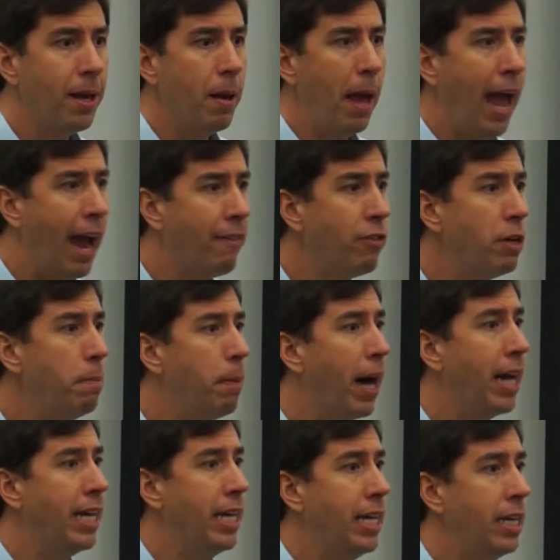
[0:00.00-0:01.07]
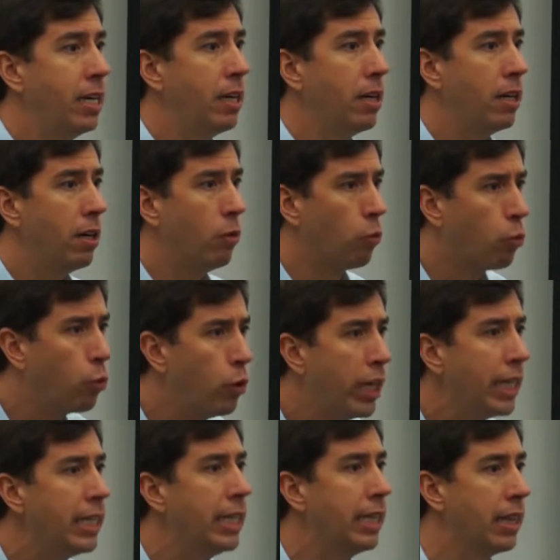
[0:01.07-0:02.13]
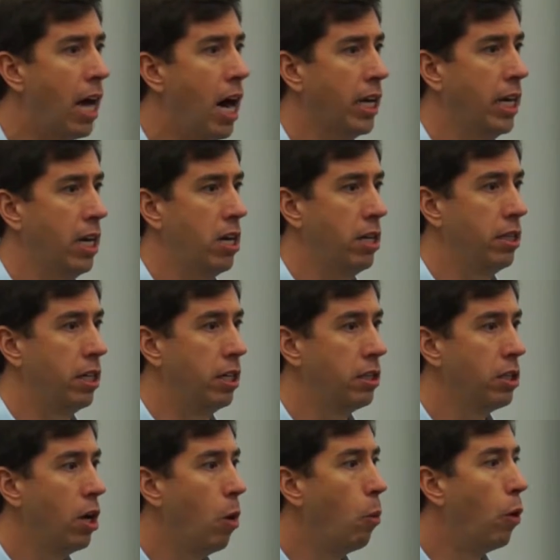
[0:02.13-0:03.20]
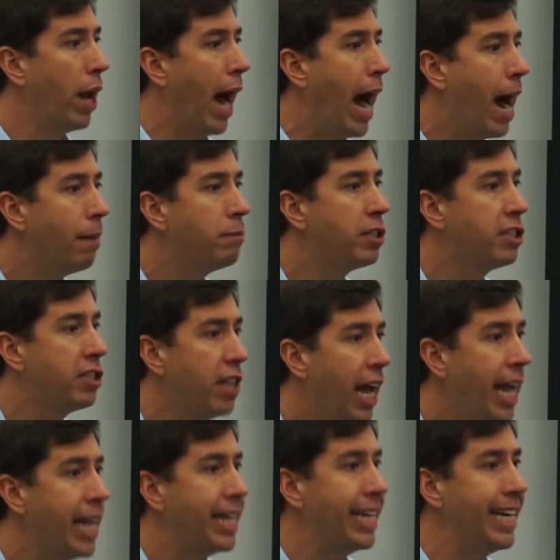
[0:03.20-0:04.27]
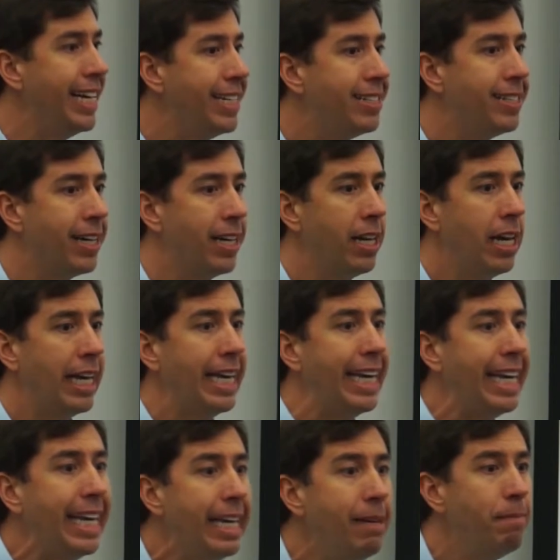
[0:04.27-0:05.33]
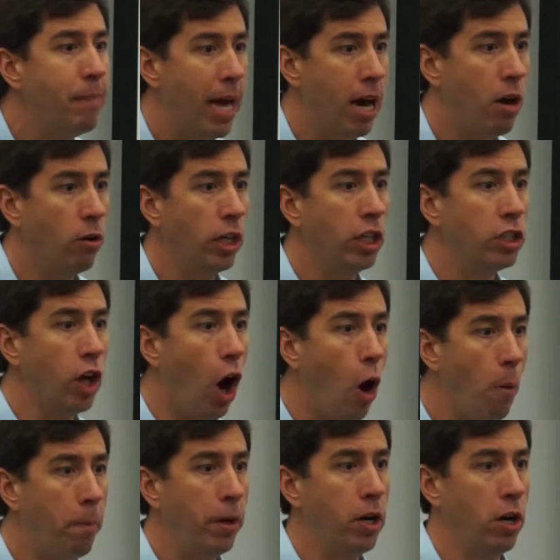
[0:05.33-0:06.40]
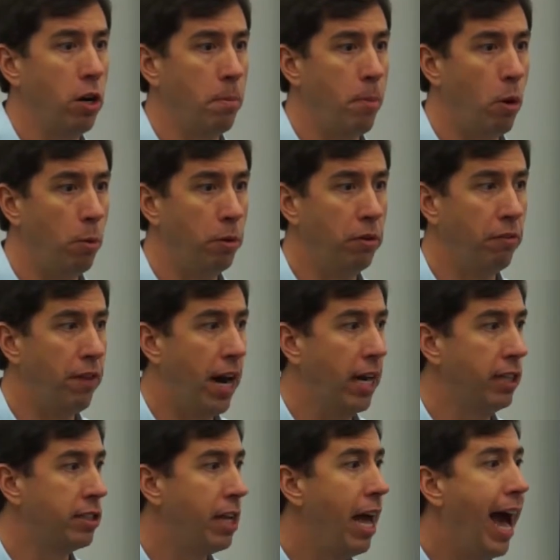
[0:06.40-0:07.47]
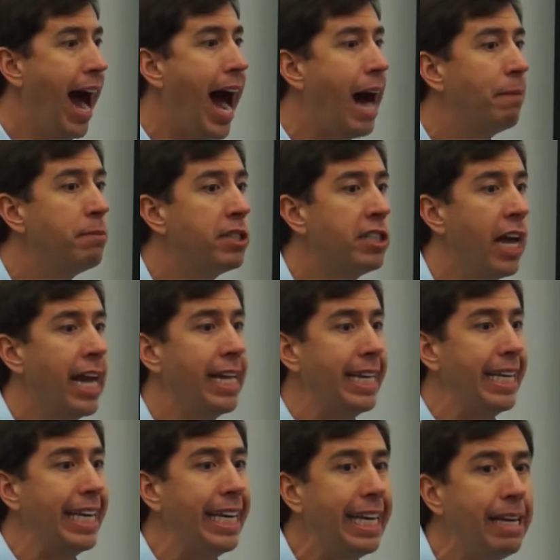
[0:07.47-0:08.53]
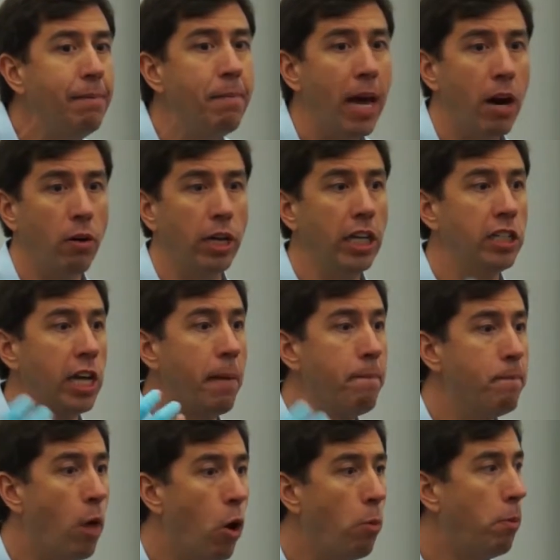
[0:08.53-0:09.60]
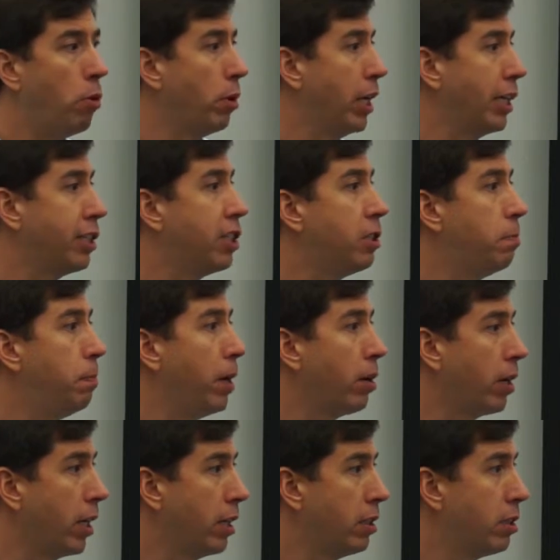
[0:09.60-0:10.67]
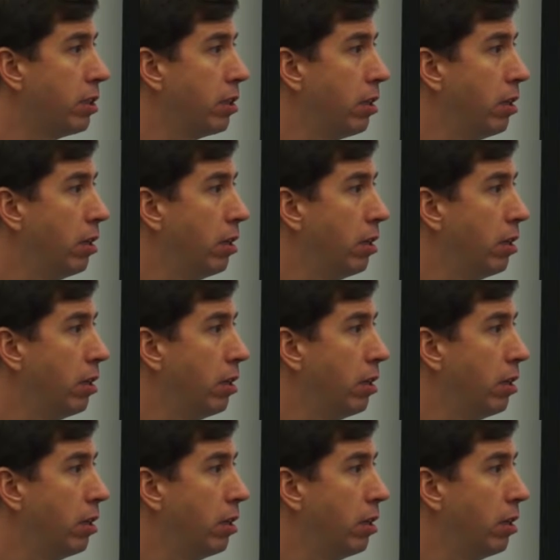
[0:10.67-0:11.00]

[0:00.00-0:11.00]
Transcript: Everybody really lock in on this. What I'm saying isn't email is opened on a mobile device. I'm saying email is a mobile experience.